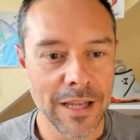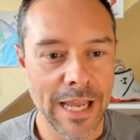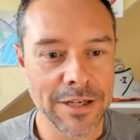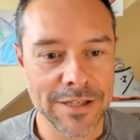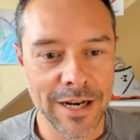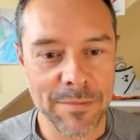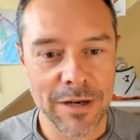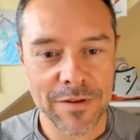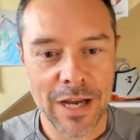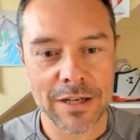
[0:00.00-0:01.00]
Enion said, I
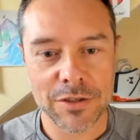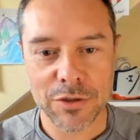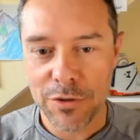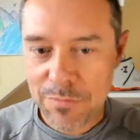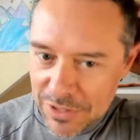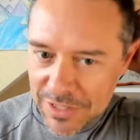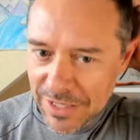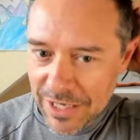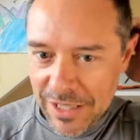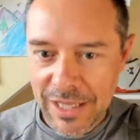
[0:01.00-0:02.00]
might have gotten a 2
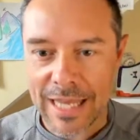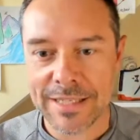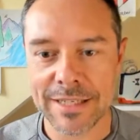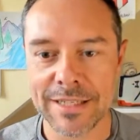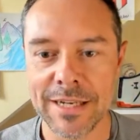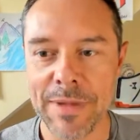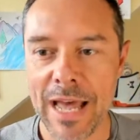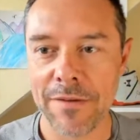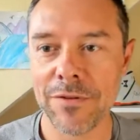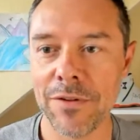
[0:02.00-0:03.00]
Bundesliga Classic
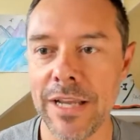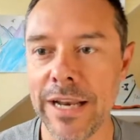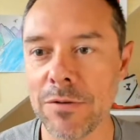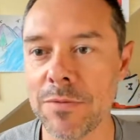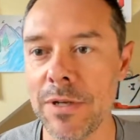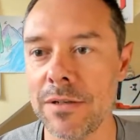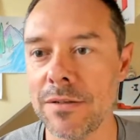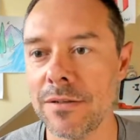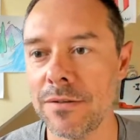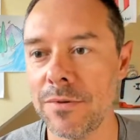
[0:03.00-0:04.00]
team after the
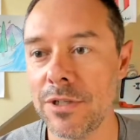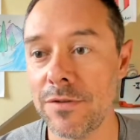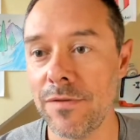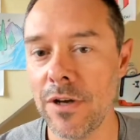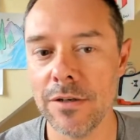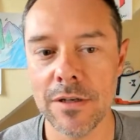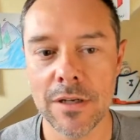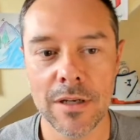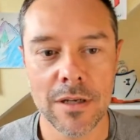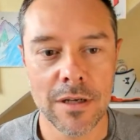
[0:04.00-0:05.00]
announcement, which is fun.
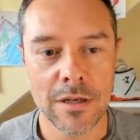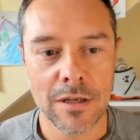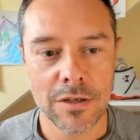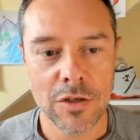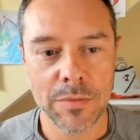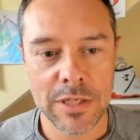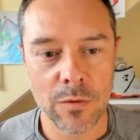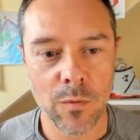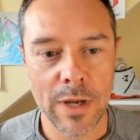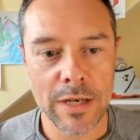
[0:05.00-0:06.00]
Toby
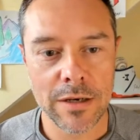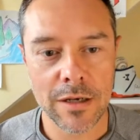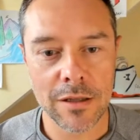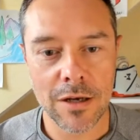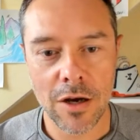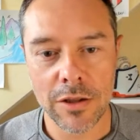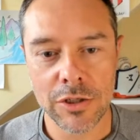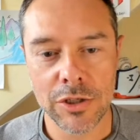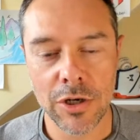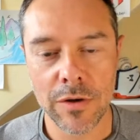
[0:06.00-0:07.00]
said, when Nicola on
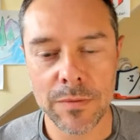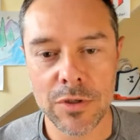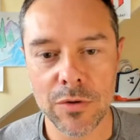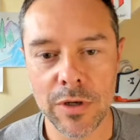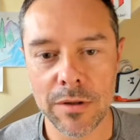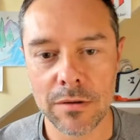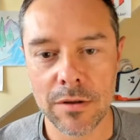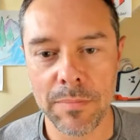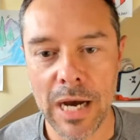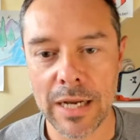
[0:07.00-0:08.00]
the show, he was
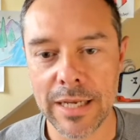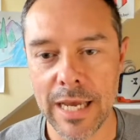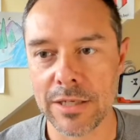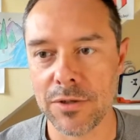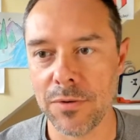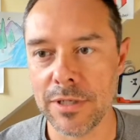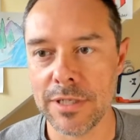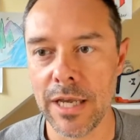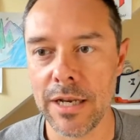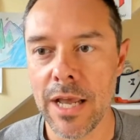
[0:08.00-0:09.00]
doing the podcast tour,
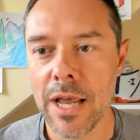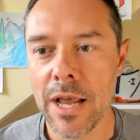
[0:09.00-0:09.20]
it said.